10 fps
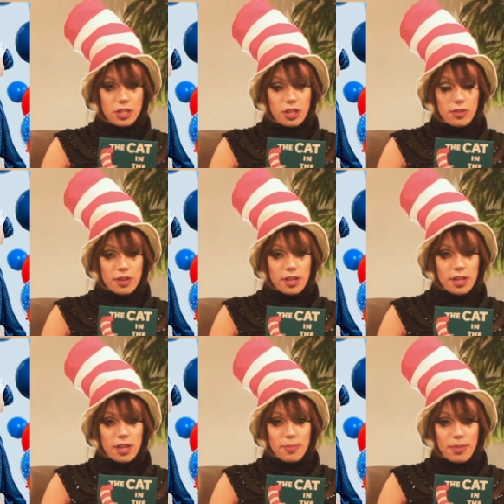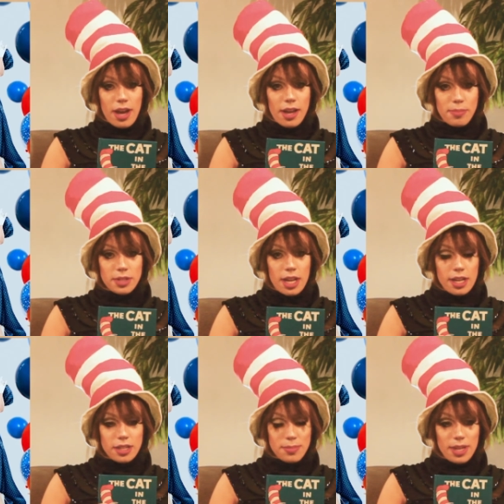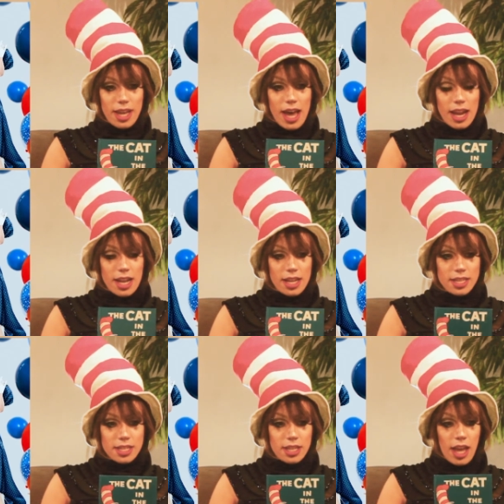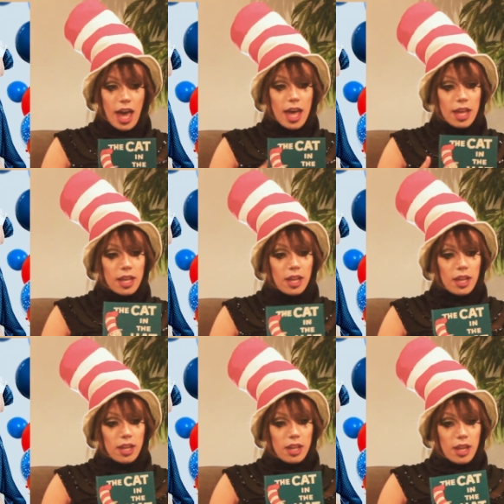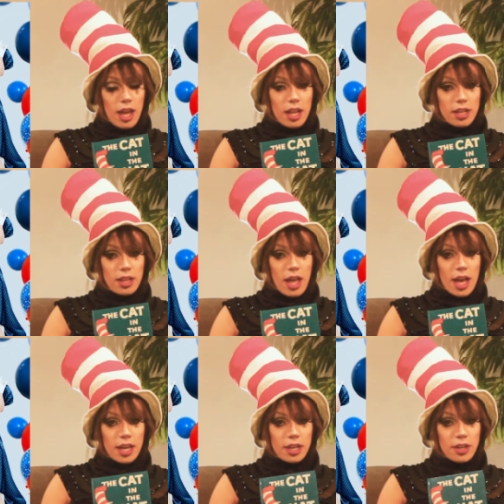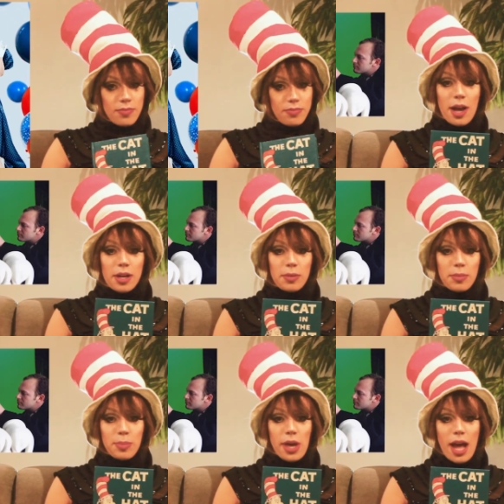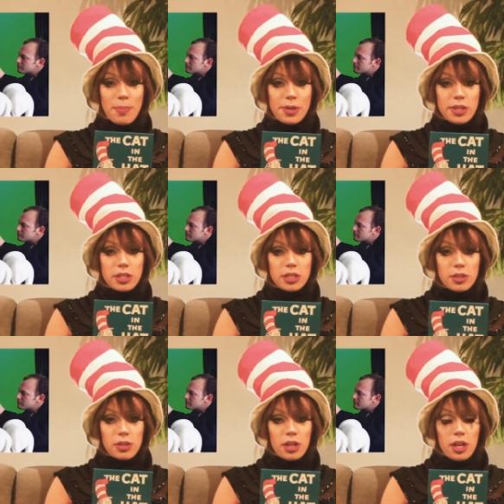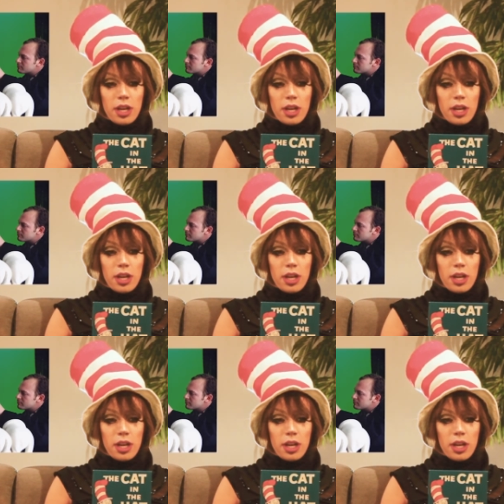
these children by pretending to be a cat and isn't a cat and lying. I would be happy to do